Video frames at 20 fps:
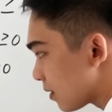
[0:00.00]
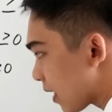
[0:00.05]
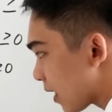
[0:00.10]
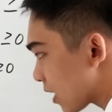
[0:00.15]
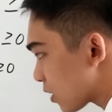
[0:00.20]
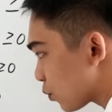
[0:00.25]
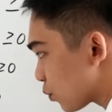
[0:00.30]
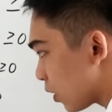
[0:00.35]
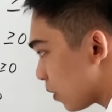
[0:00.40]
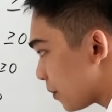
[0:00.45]

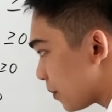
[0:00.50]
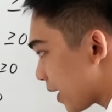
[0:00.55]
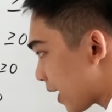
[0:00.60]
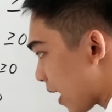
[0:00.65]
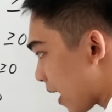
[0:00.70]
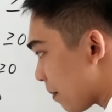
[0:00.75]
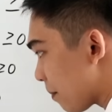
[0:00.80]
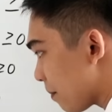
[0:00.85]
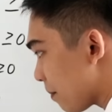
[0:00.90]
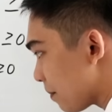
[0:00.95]
That will
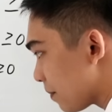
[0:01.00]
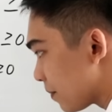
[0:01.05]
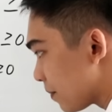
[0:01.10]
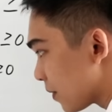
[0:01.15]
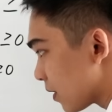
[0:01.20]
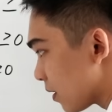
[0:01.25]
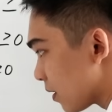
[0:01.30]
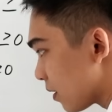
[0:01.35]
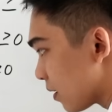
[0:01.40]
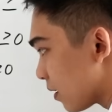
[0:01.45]
become
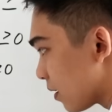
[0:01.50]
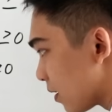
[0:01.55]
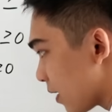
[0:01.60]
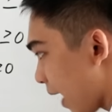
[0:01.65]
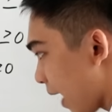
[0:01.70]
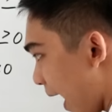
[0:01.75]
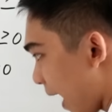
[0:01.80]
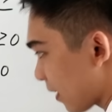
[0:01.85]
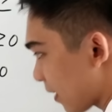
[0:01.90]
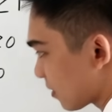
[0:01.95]

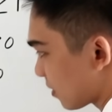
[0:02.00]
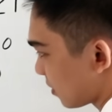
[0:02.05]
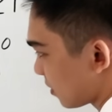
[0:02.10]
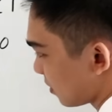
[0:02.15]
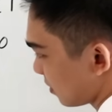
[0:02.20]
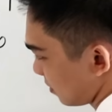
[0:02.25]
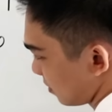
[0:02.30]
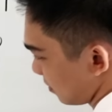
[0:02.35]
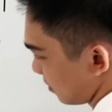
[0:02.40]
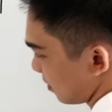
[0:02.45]

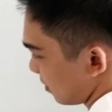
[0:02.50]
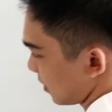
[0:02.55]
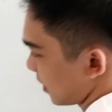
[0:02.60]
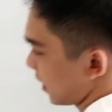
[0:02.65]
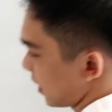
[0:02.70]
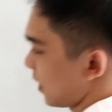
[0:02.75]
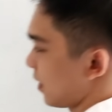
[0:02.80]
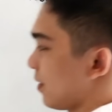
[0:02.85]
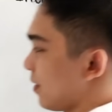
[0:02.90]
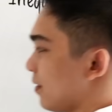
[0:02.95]
x.
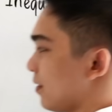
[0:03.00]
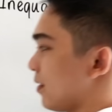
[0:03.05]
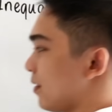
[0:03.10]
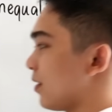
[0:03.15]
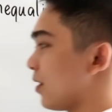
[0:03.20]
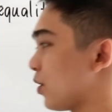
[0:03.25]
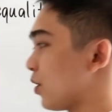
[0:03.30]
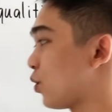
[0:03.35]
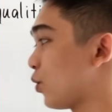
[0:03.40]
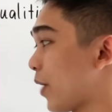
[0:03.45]

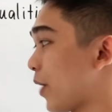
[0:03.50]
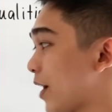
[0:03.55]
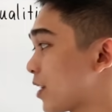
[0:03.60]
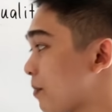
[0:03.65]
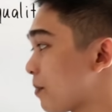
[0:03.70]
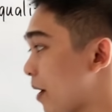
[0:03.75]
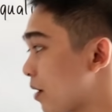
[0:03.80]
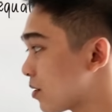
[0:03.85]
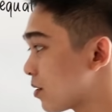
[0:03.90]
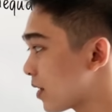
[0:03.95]

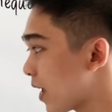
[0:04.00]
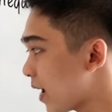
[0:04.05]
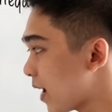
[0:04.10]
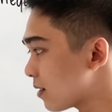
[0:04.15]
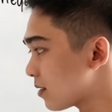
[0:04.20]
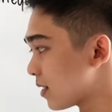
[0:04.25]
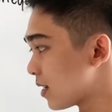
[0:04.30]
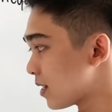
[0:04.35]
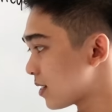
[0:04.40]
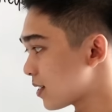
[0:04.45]
2x minus
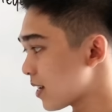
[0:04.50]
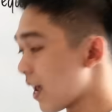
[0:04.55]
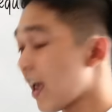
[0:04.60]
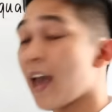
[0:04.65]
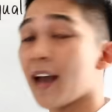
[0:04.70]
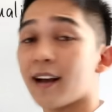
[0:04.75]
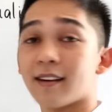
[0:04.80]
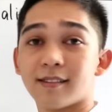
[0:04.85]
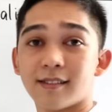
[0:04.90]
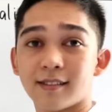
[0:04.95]
x is
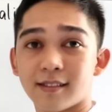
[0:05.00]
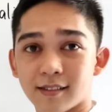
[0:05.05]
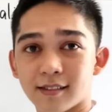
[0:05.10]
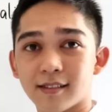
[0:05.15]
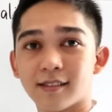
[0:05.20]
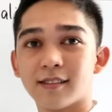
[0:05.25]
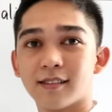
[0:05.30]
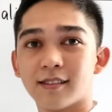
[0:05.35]
x.